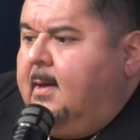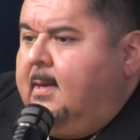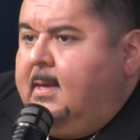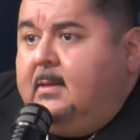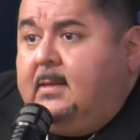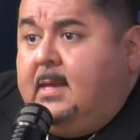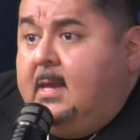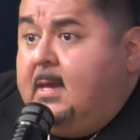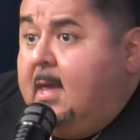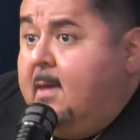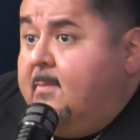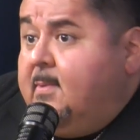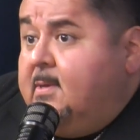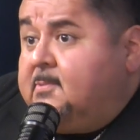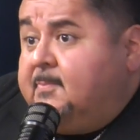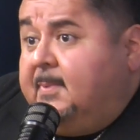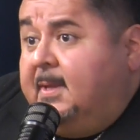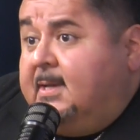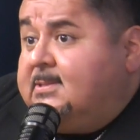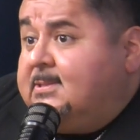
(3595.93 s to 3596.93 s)
he gave me
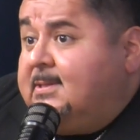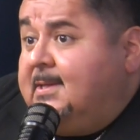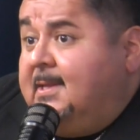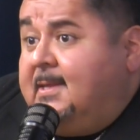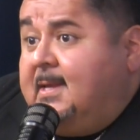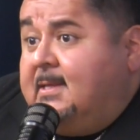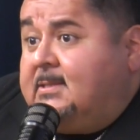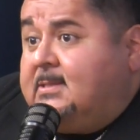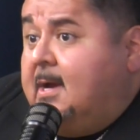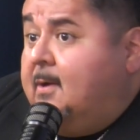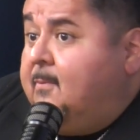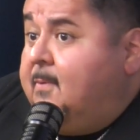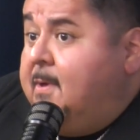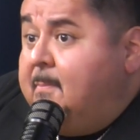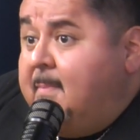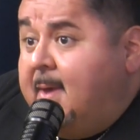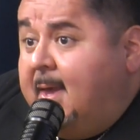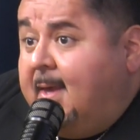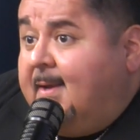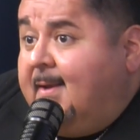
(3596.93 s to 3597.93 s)
his blessing, and that's how we
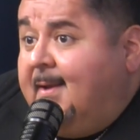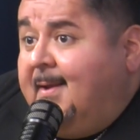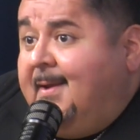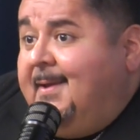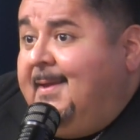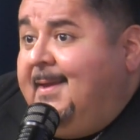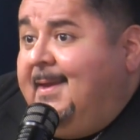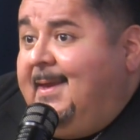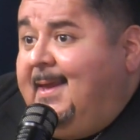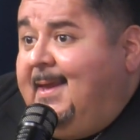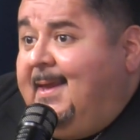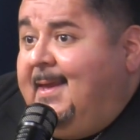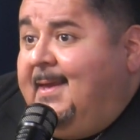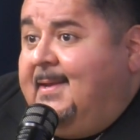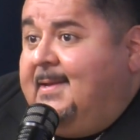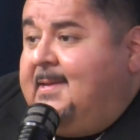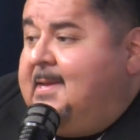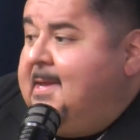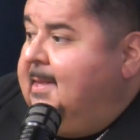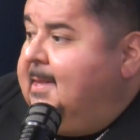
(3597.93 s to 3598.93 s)
met.
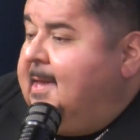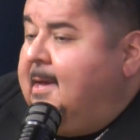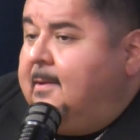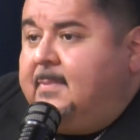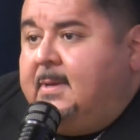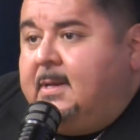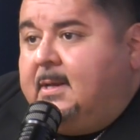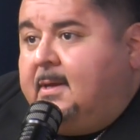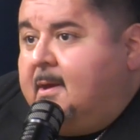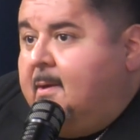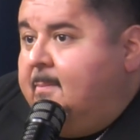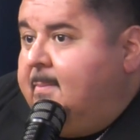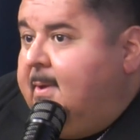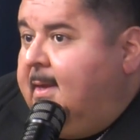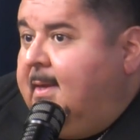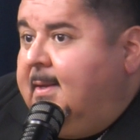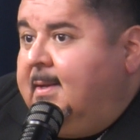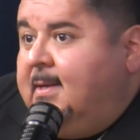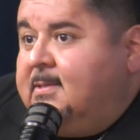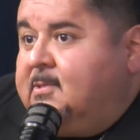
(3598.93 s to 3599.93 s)
And he allowed me to come
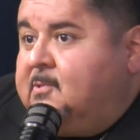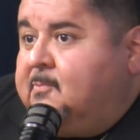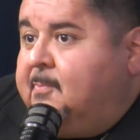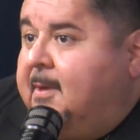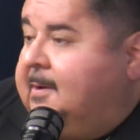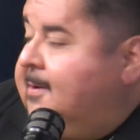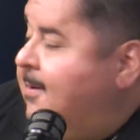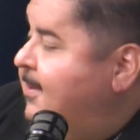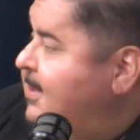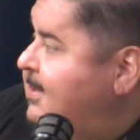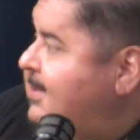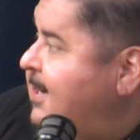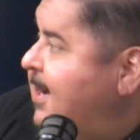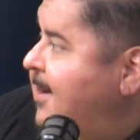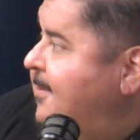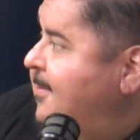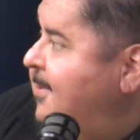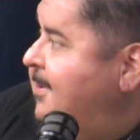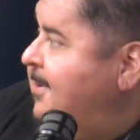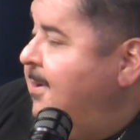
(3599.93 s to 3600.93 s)
in and spend all the
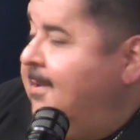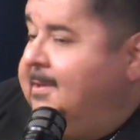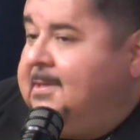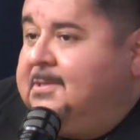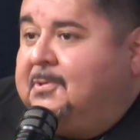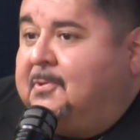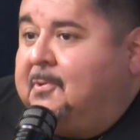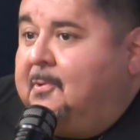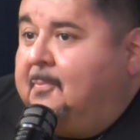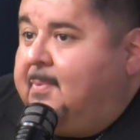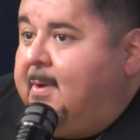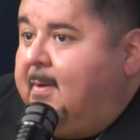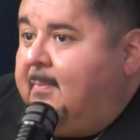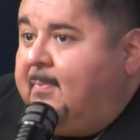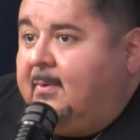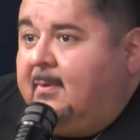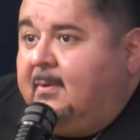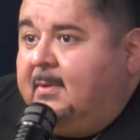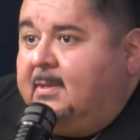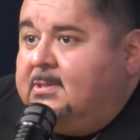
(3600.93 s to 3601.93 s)
time with all these cool
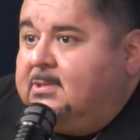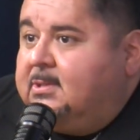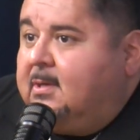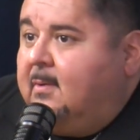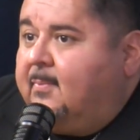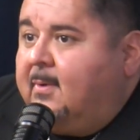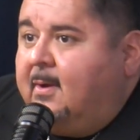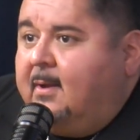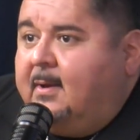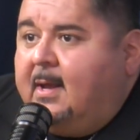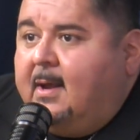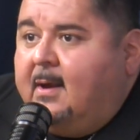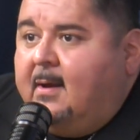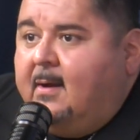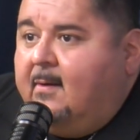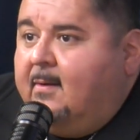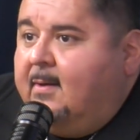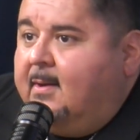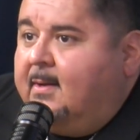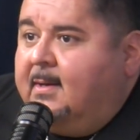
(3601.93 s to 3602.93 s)
people and jump on
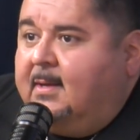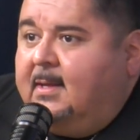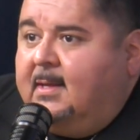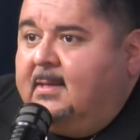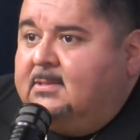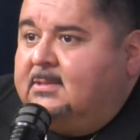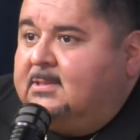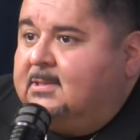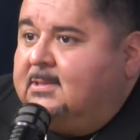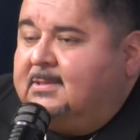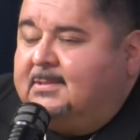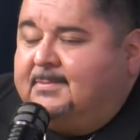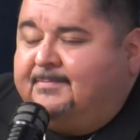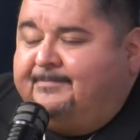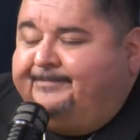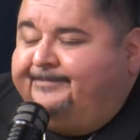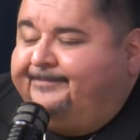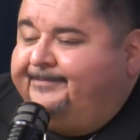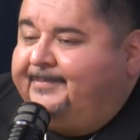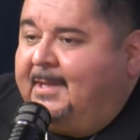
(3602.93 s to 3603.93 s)
air. And he's
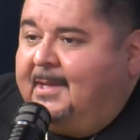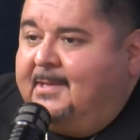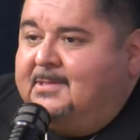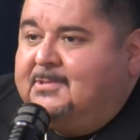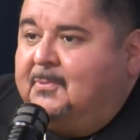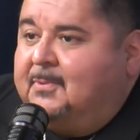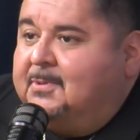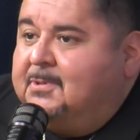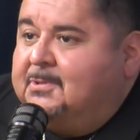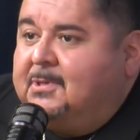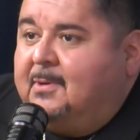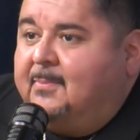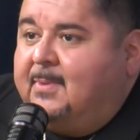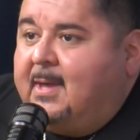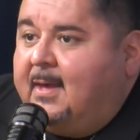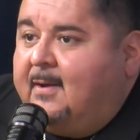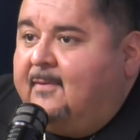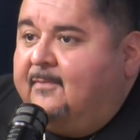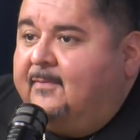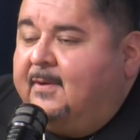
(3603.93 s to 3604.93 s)
the one who told
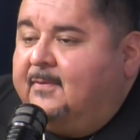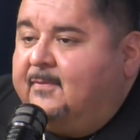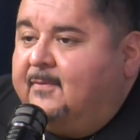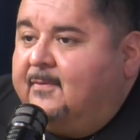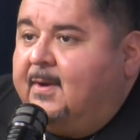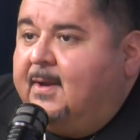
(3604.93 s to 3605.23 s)
me how to face for